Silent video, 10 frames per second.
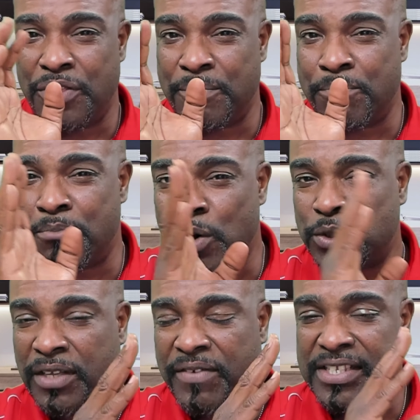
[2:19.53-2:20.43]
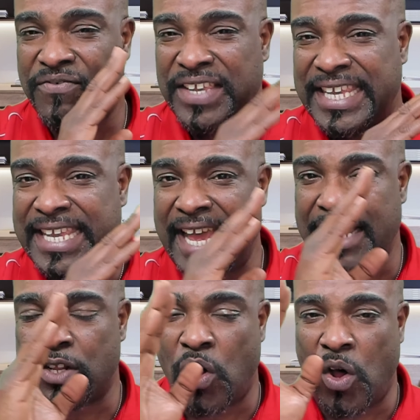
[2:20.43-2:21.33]
Most of us forget
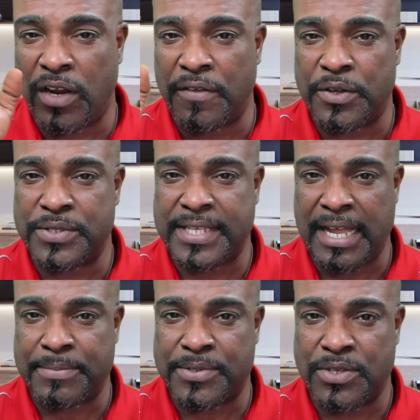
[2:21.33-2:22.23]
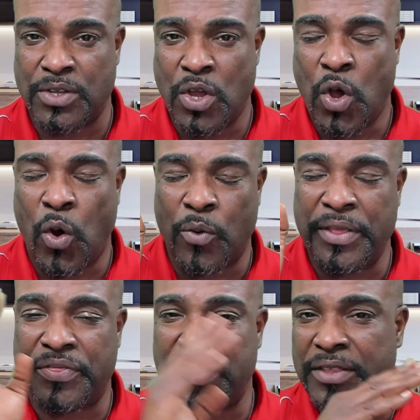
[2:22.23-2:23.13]
all of those steps, or we
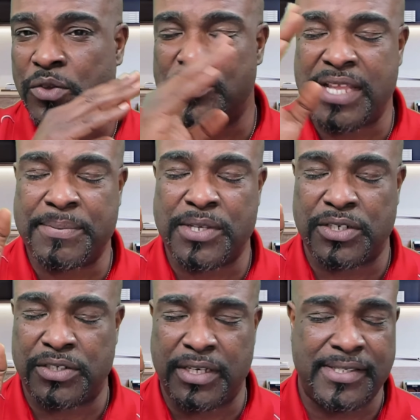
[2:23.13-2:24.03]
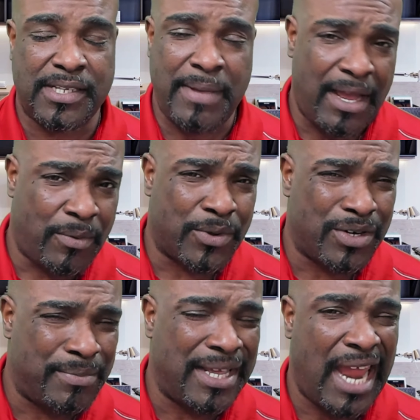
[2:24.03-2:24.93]
think those steps are somehow going to
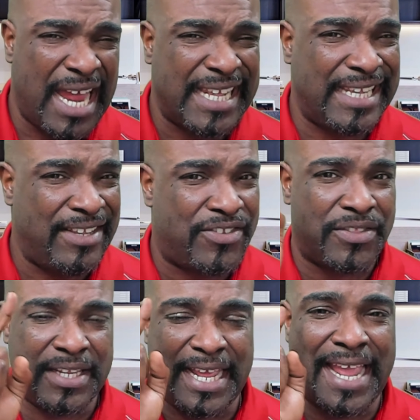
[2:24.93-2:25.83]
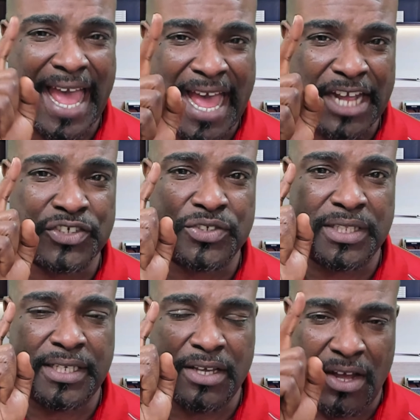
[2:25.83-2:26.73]
be a lot easier than they
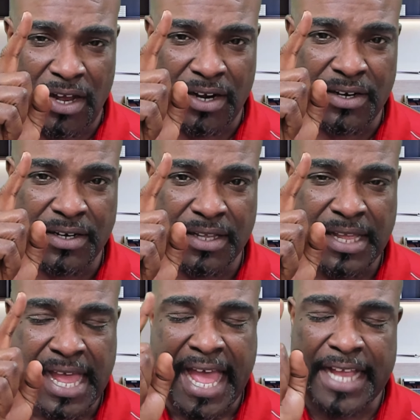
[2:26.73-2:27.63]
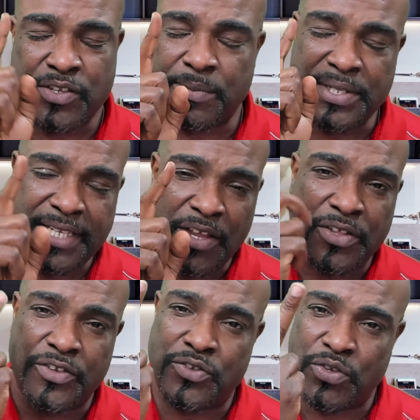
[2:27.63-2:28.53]
actually are. And so I want to tell you,
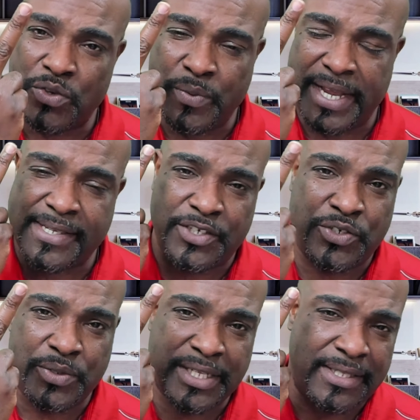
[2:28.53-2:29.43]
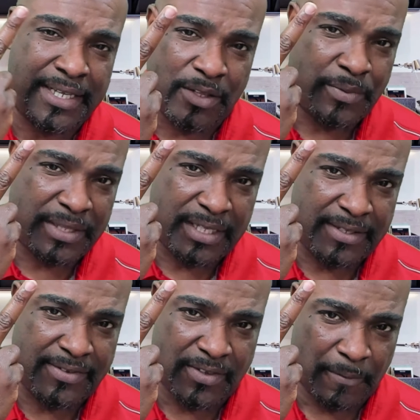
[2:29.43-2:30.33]
there are two ways that you can deal with
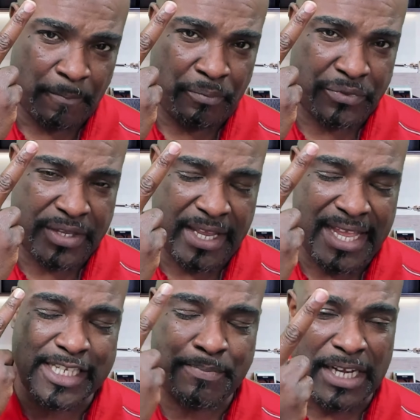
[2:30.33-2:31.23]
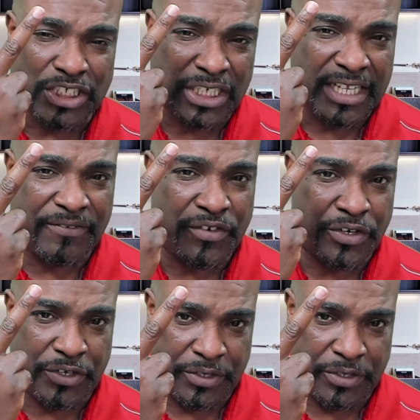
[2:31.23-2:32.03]
this, okay? Especially if you're new.